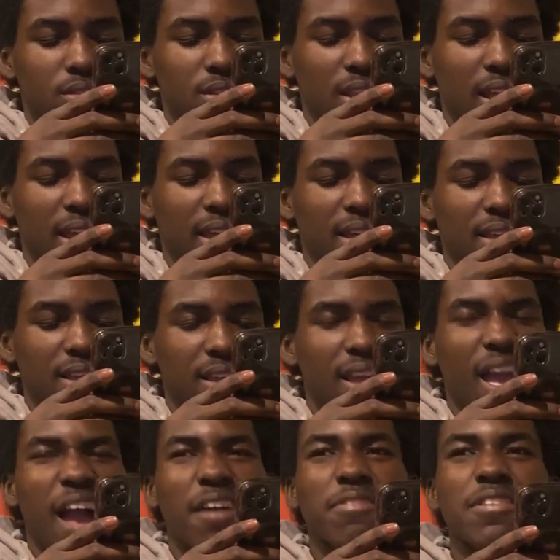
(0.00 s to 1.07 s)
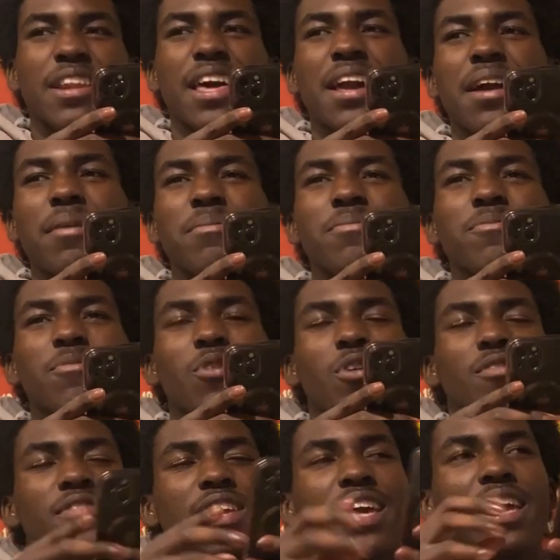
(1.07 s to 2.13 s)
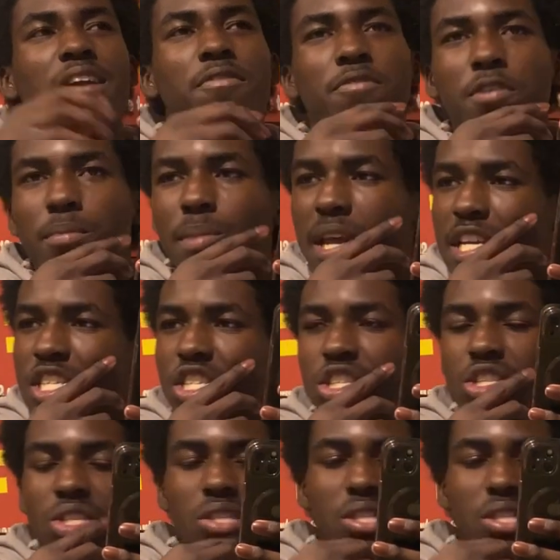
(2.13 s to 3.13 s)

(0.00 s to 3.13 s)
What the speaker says: Like, I feel like I'm more of the informational,